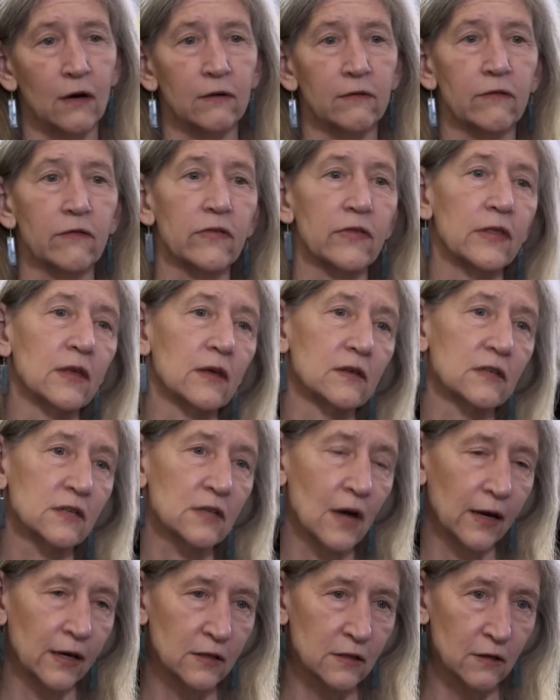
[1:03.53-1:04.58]
of the
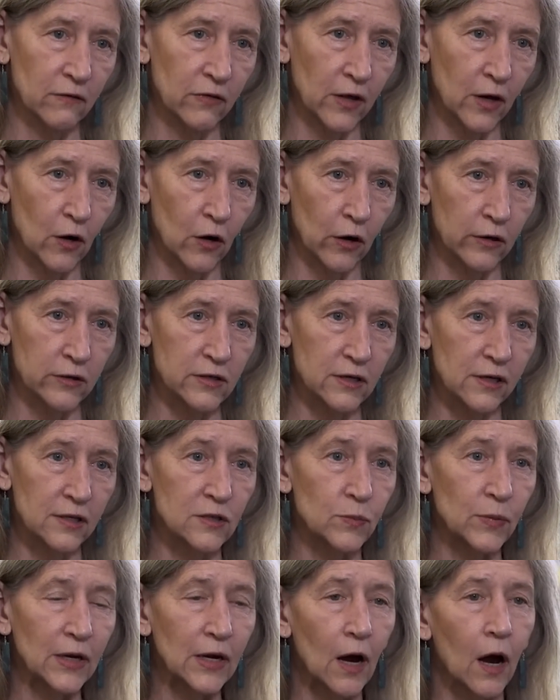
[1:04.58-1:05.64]
science of the arts
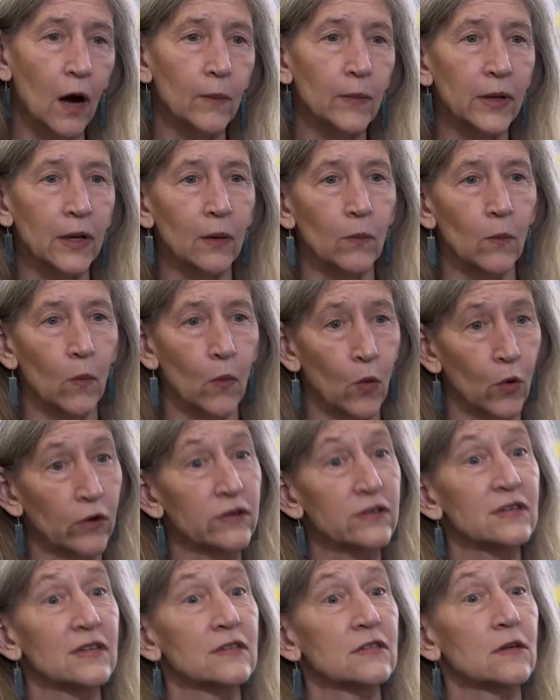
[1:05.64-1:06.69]
is becoming more
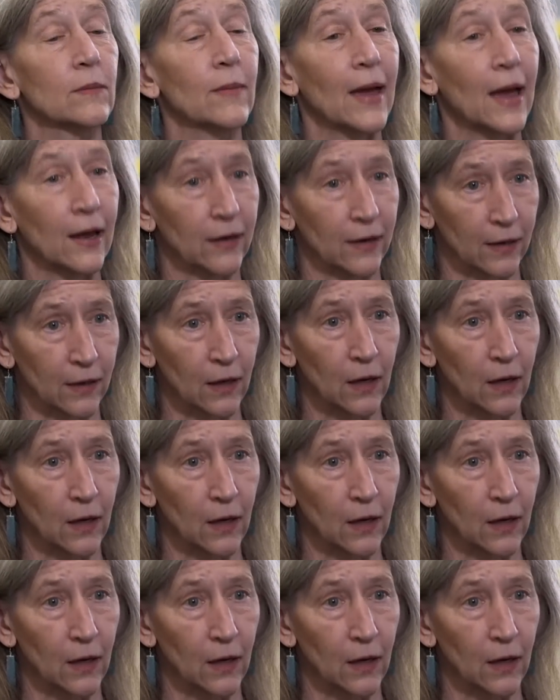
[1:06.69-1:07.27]
systematic.